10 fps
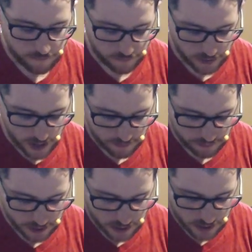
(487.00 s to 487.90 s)
Flat
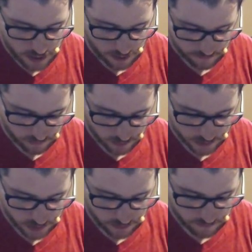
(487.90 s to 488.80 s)
pinky on
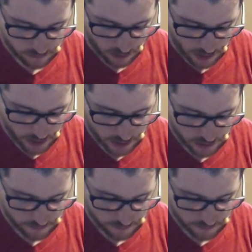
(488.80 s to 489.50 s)
14 for our A.